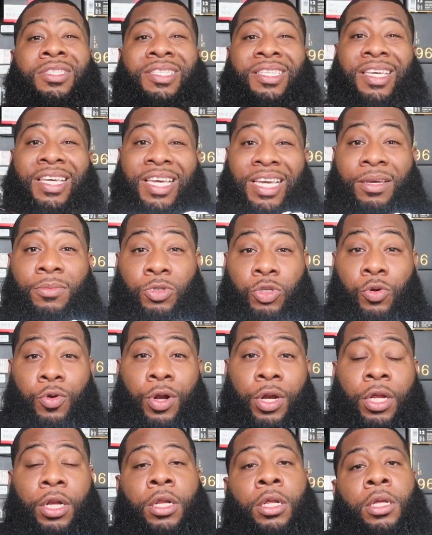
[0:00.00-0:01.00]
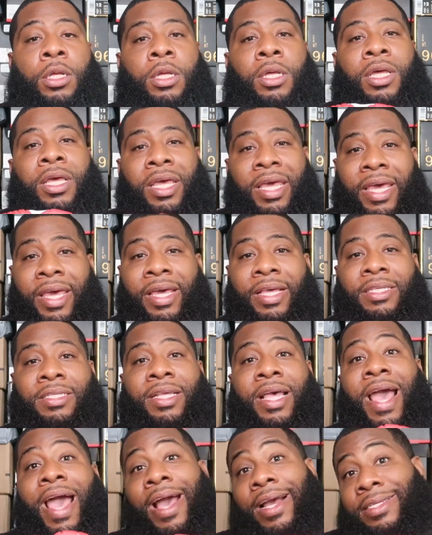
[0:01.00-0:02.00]
Team Jordan
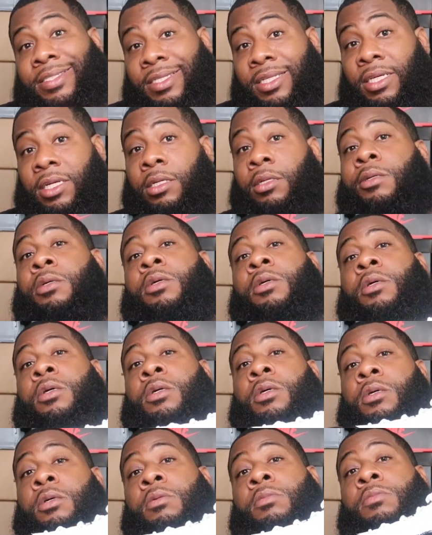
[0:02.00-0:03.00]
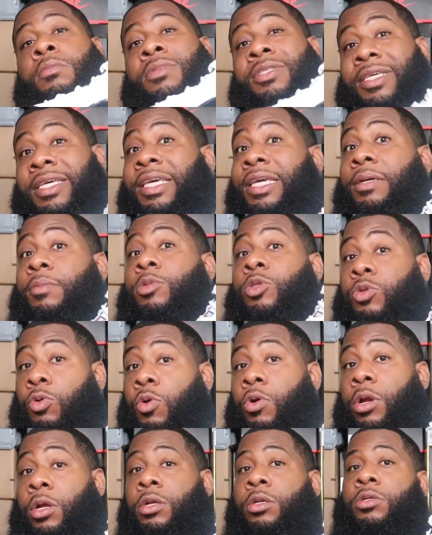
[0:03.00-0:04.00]
is actually Team
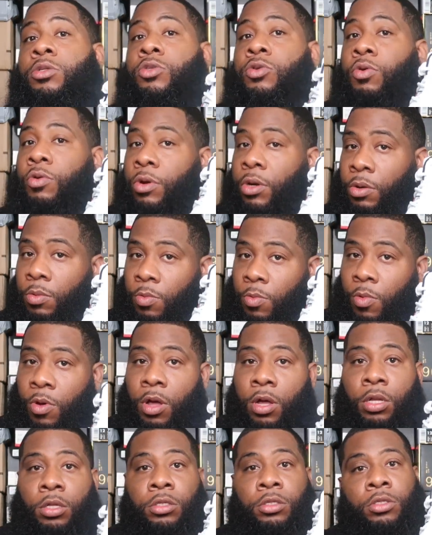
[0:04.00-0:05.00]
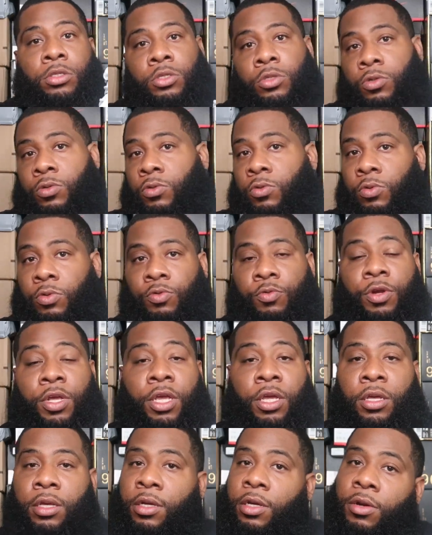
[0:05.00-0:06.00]
Jordan. Jordan 1s, 2,
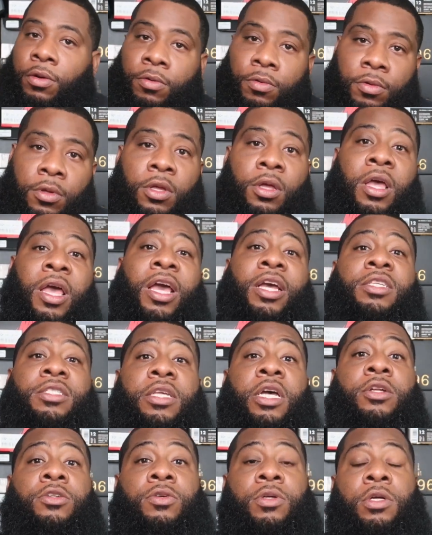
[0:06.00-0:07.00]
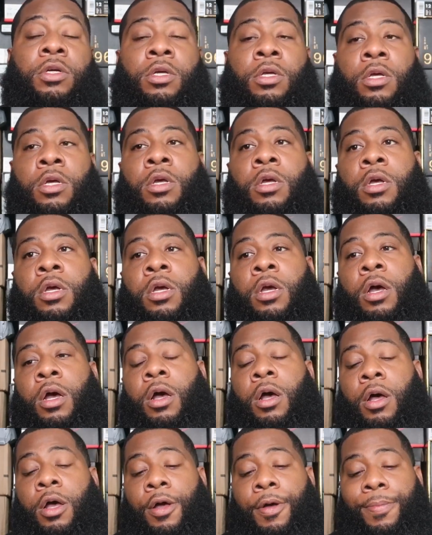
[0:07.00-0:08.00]
3, you know, etc.
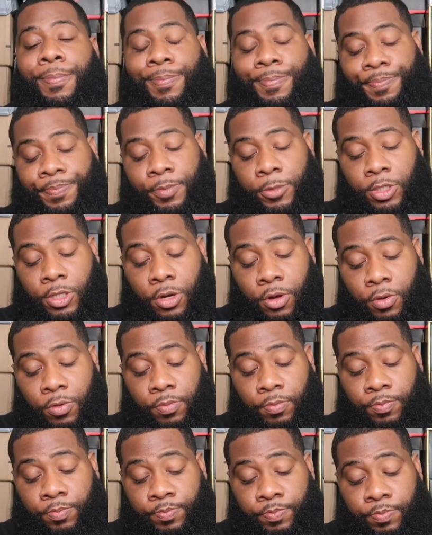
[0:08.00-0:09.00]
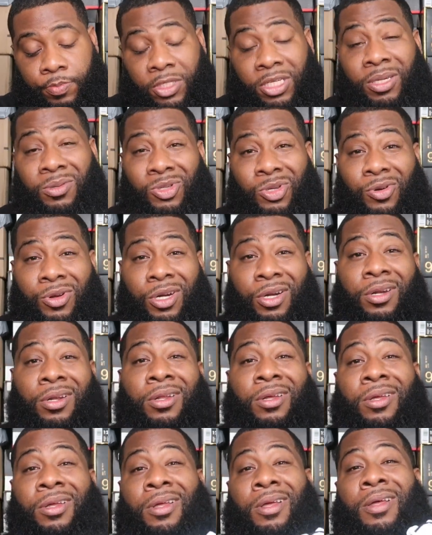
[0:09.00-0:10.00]
So Team Jordan,
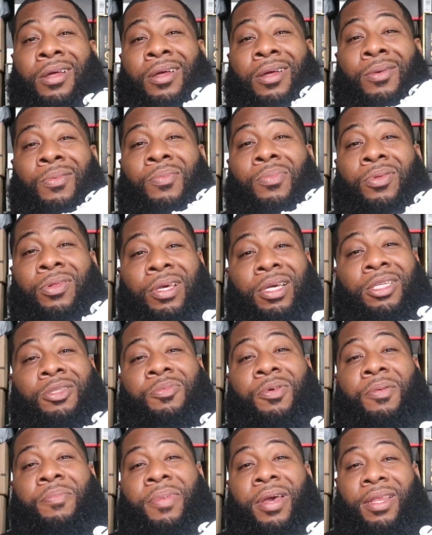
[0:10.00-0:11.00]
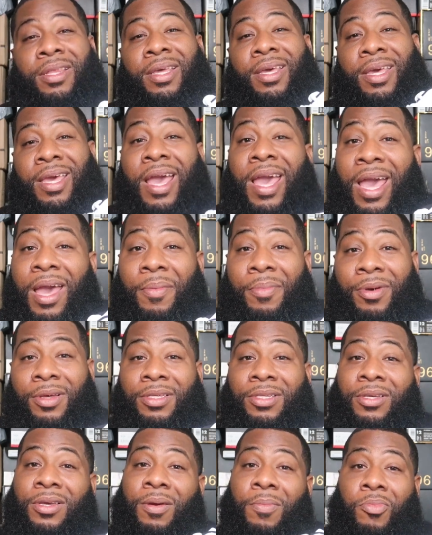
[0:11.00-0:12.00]
please bring back the
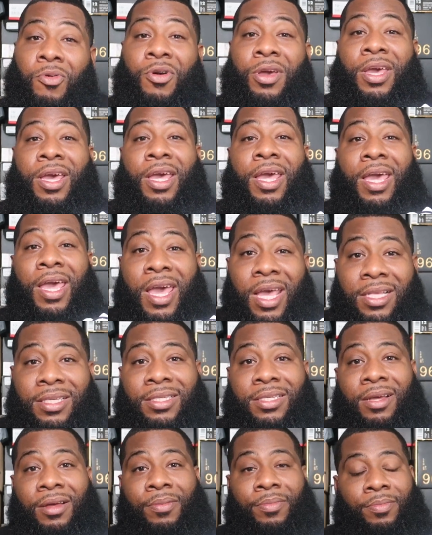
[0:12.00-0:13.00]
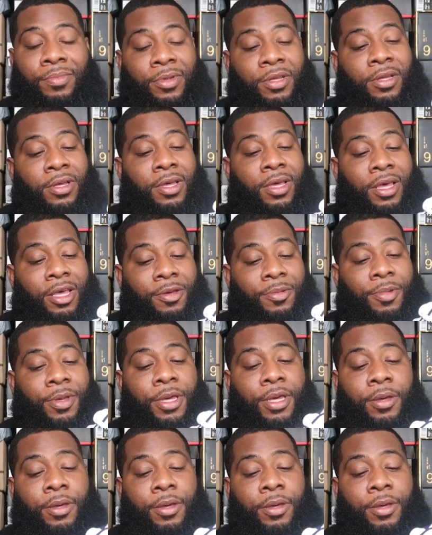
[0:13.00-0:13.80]
Gammas so your boy can hit something. You know what I